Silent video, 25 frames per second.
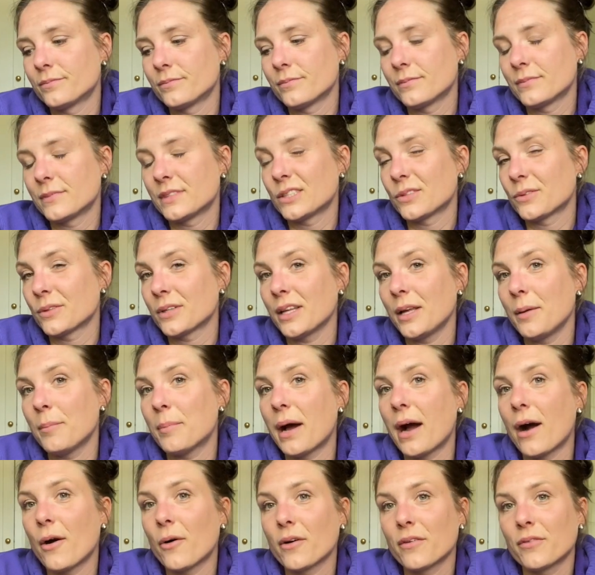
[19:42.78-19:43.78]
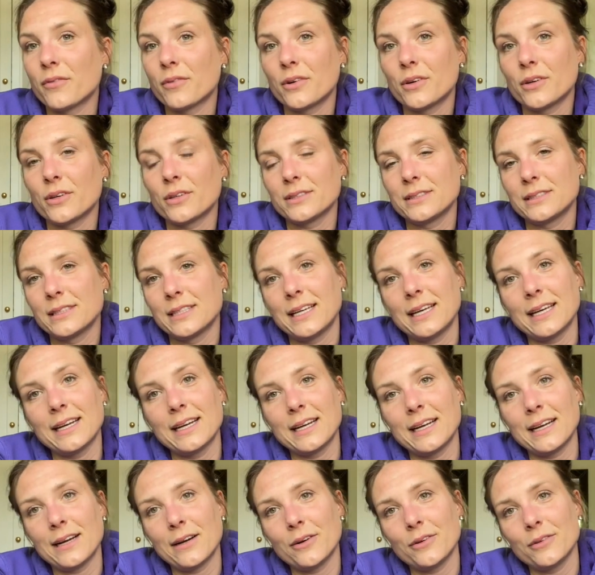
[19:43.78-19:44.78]
It's really powerful to get
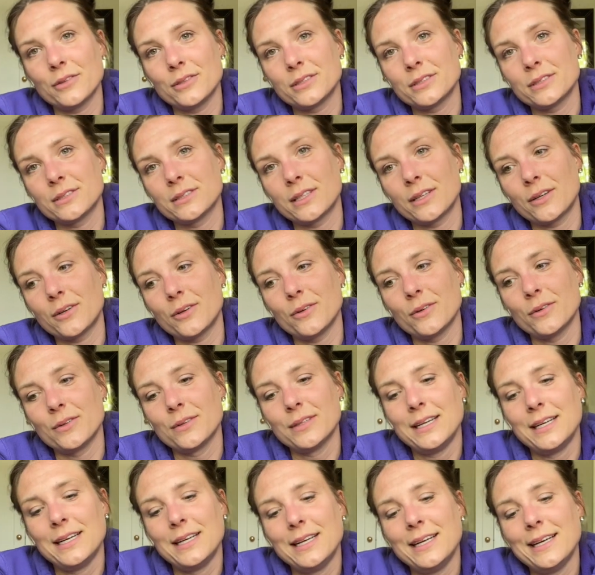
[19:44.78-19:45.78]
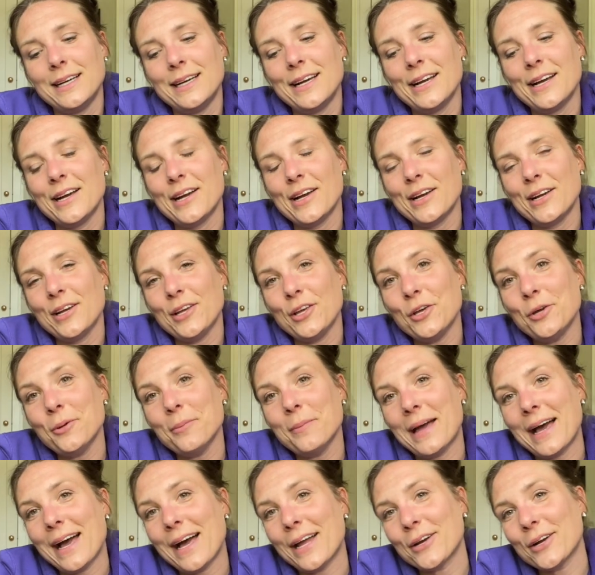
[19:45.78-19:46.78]
it out. So you
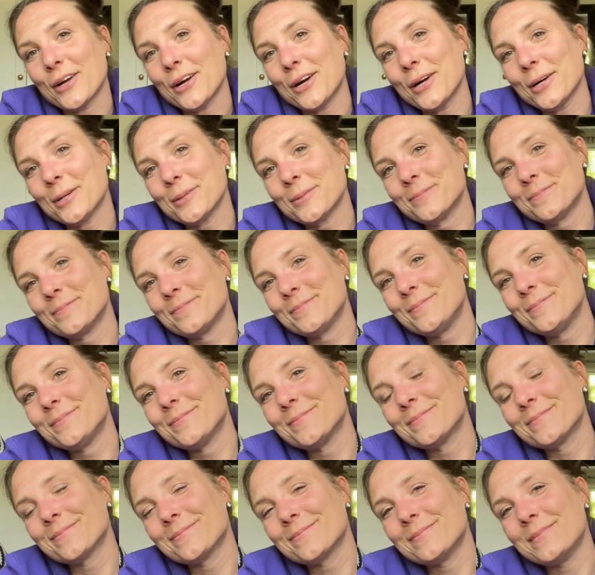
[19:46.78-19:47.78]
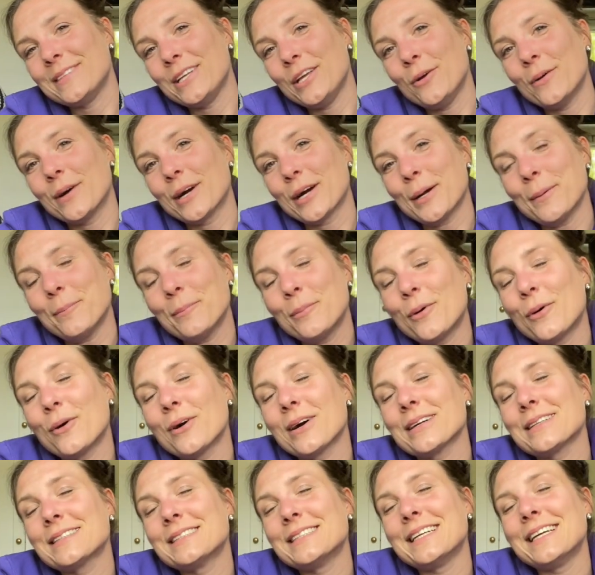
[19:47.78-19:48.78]
matter. You are
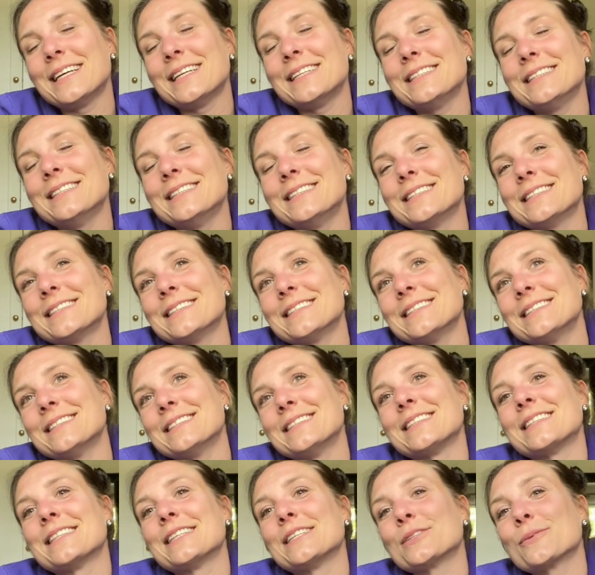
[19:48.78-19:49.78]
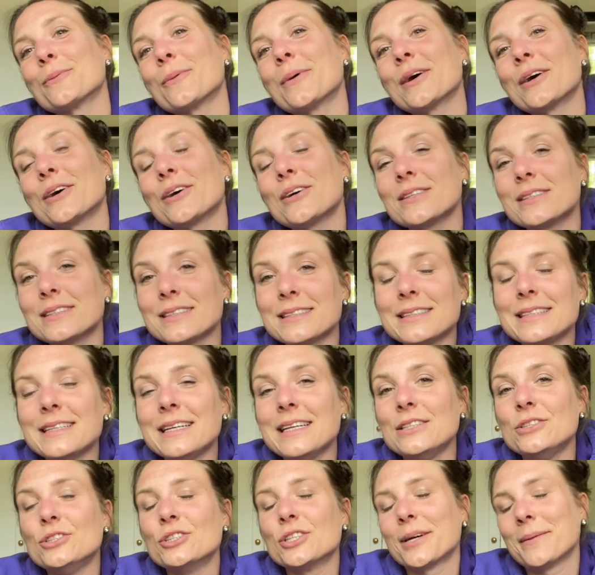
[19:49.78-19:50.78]
important. And this world
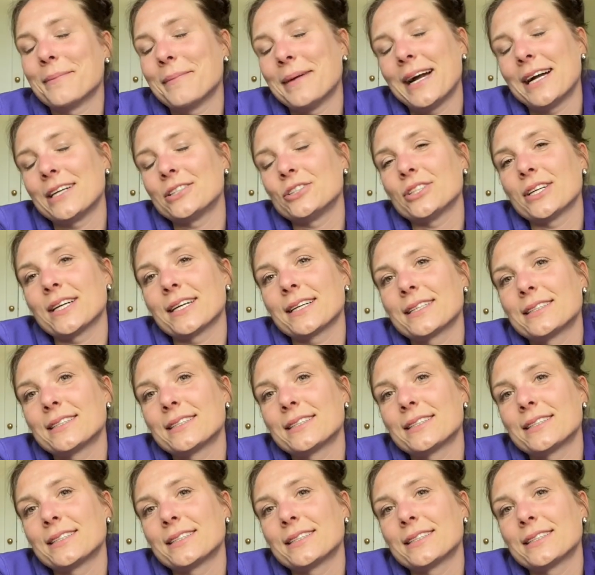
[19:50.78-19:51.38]
needs your magic.